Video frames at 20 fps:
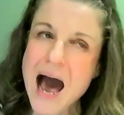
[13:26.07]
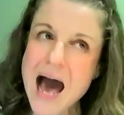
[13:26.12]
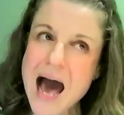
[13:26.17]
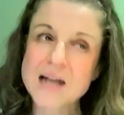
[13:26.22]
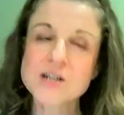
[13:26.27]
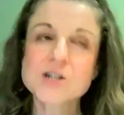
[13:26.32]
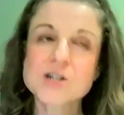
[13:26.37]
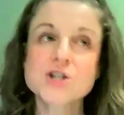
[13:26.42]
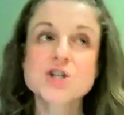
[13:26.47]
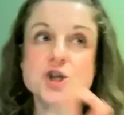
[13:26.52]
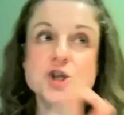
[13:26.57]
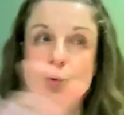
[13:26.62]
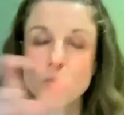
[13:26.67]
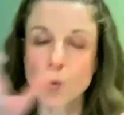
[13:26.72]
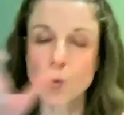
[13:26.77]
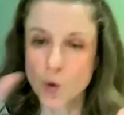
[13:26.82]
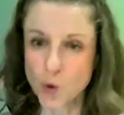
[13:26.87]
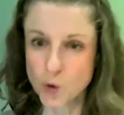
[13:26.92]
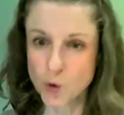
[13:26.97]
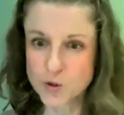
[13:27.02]
and
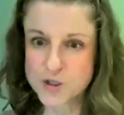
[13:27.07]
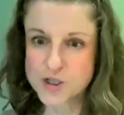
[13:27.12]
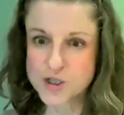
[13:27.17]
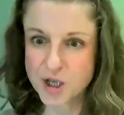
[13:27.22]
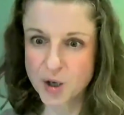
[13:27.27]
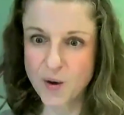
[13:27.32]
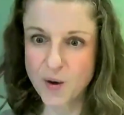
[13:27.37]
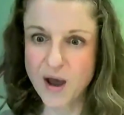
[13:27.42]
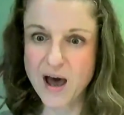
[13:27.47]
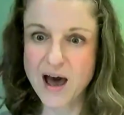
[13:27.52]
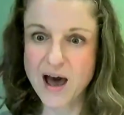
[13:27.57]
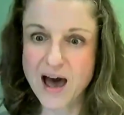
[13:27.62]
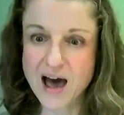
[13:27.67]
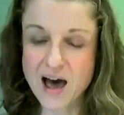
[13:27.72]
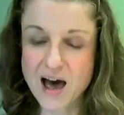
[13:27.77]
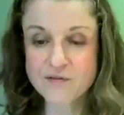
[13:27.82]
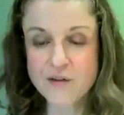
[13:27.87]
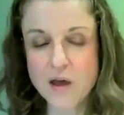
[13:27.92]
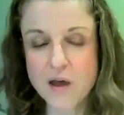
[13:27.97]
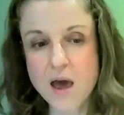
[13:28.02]
you also
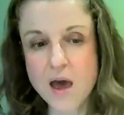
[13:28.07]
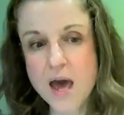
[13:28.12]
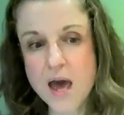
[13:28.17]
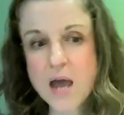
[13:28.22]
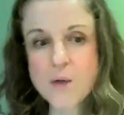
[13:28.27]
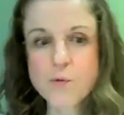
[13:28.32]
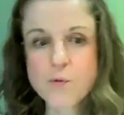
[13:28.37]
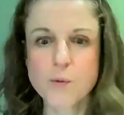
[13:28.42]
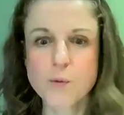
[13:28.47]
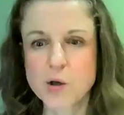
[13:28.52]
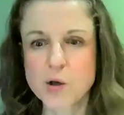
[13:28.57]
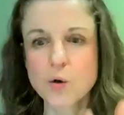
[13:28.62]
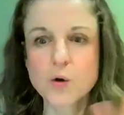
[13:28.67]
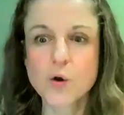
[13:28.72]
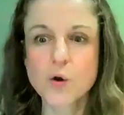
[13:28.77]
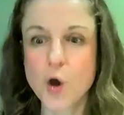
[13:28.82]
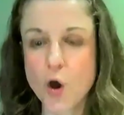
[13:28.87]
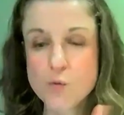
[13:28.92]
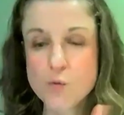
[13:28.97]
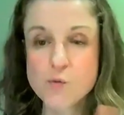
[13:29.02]
have what we call
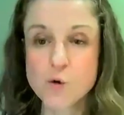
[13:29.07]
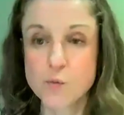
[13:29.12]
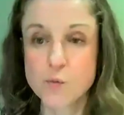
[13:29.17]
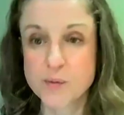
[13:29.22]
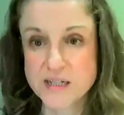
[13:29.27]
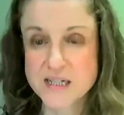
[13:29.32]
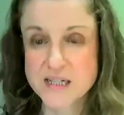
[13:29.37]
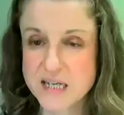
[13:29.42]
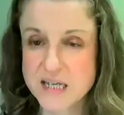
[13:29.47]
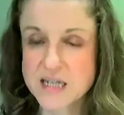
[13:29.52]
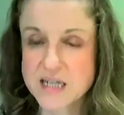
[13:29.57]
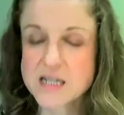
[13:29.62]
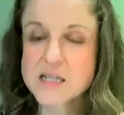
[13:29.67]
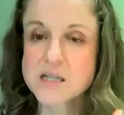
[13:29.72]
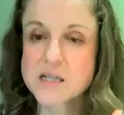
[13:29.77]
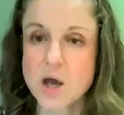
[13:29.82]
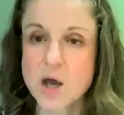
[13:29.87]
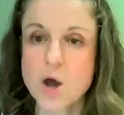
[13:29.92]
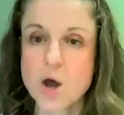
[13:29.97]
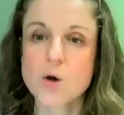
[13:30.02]
a comorbidity.
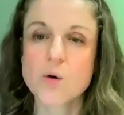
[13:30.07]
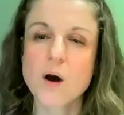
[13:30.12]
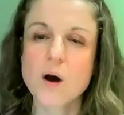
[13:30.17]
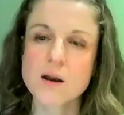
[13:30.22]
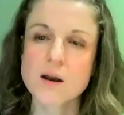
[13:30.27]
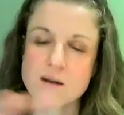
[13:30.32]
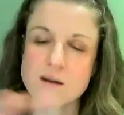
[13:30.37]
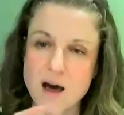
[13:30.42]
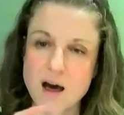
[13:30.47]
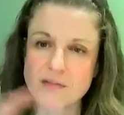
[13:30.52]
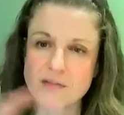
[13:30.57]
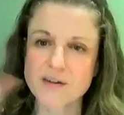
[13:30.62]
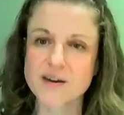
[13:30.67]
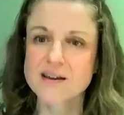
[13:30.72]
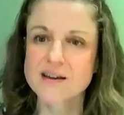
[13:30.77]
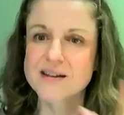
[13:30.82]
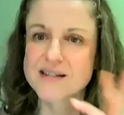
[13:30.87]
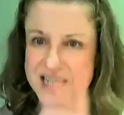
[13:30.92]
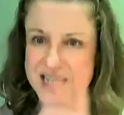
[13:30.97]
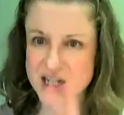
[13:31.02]
So another
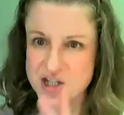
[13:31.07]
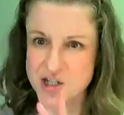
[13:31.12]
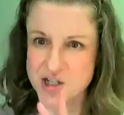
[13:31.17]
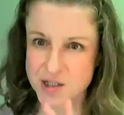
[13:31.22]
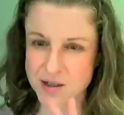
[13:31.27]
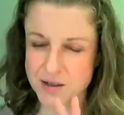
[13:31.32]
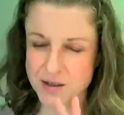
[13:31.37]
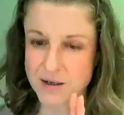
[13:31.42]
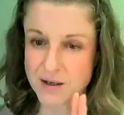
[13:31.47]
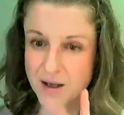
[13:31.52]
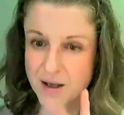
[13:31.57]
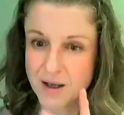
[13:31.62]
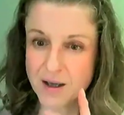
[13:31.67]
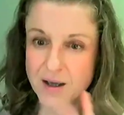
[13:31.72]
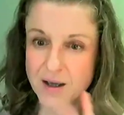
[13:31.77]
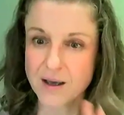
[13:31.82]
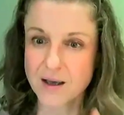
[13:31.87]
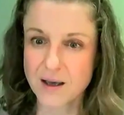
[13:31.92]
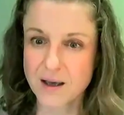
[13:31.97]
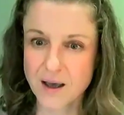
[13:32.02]
condition
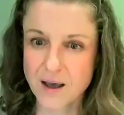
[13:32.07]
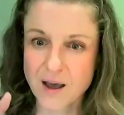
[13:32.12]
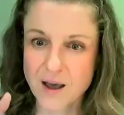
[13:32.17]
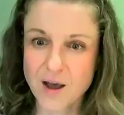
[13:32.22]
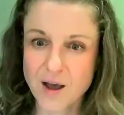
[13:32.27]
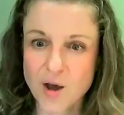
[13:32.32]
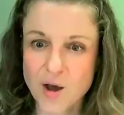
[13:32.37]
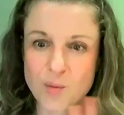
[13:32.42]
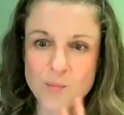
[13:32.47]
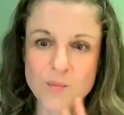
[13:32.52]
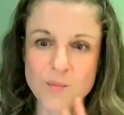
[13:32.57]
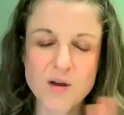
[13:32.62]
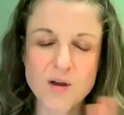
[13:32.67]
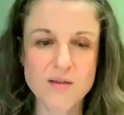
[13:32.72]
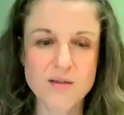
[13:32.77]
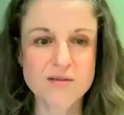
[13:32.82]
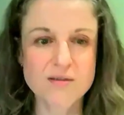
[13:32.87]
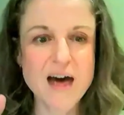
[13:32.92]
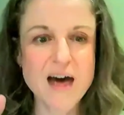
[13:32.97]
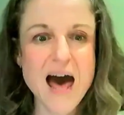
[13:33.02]

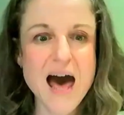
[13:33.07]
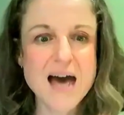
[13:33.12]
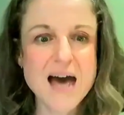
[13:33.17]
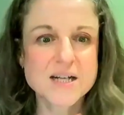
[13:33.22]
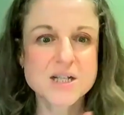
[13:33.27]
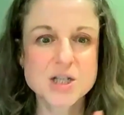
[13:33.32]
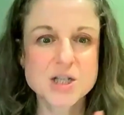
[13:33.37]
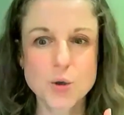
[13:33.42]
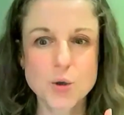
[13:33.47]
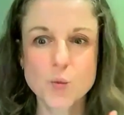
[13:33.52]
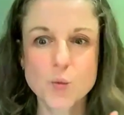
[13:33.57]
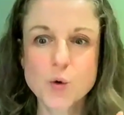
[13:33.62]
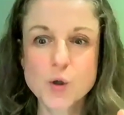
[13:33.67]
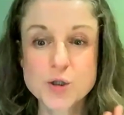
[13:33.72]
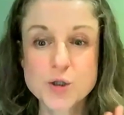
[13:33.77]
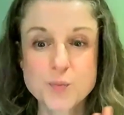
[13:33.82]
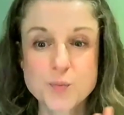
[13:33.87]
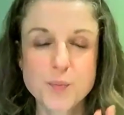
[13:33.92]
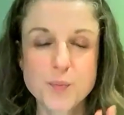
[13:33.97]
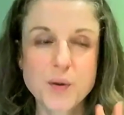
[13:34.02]
that
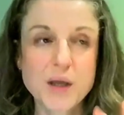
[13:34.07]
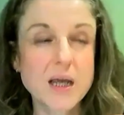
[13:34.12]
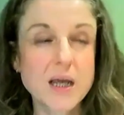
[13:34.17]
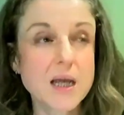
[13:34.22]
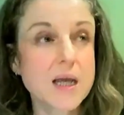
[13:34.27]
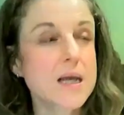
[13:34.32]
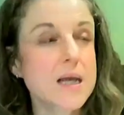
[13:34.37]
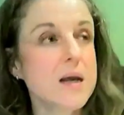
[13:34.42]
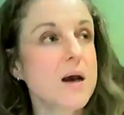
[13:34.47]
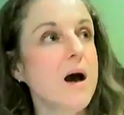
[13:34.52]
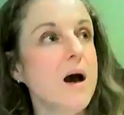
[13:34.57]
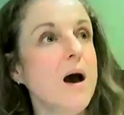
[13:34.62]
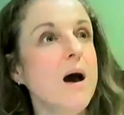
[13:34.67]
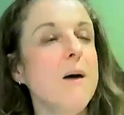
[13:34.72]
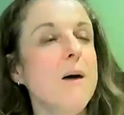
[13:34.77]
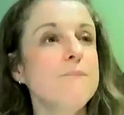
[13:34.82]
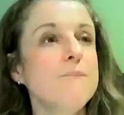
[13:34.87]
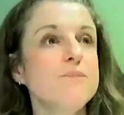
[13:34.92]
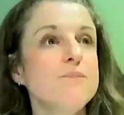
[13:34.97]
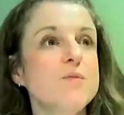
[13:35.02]
would be
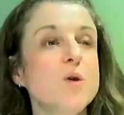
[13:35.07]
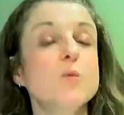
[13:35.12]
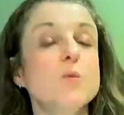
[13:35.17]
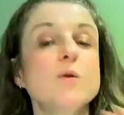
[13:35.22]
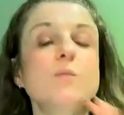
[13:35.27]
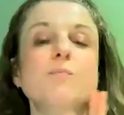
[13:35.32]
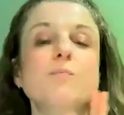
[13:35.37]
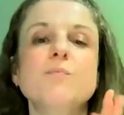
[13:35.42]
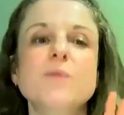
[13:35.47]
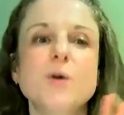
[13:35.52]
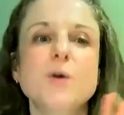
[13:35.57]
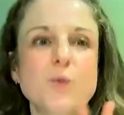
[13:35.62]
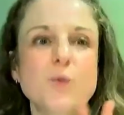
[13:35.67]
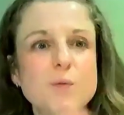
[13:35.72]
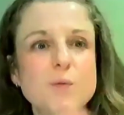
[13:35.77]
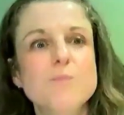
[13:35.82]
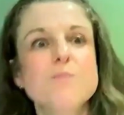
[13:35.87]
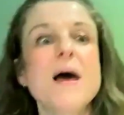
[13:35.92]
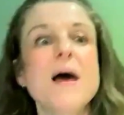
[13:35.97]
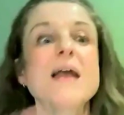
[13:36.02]
that
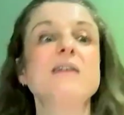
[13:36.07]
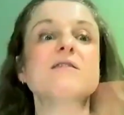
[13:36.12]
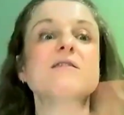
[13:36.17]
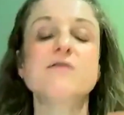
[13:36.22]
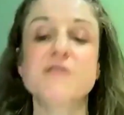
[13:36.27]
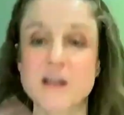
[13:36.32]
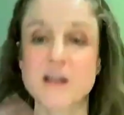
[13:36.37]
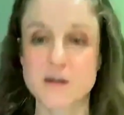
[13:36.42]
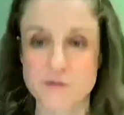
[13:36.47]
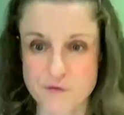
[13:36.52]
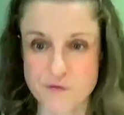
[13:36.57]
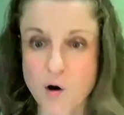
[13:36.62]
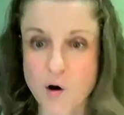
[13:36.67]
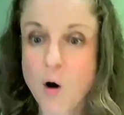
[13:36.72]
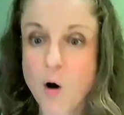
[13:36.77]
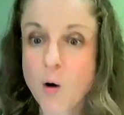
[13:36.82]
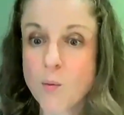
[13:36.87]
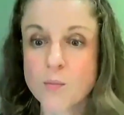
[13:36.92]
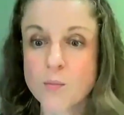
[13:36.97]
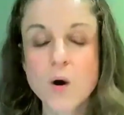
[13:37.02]
would benefit
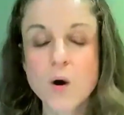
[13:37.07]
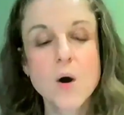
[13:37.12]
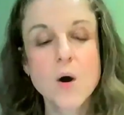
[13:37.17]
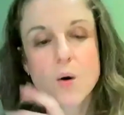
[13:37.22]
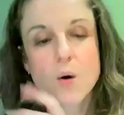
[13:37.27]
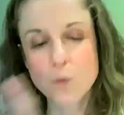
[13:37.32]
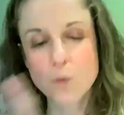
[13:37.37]
from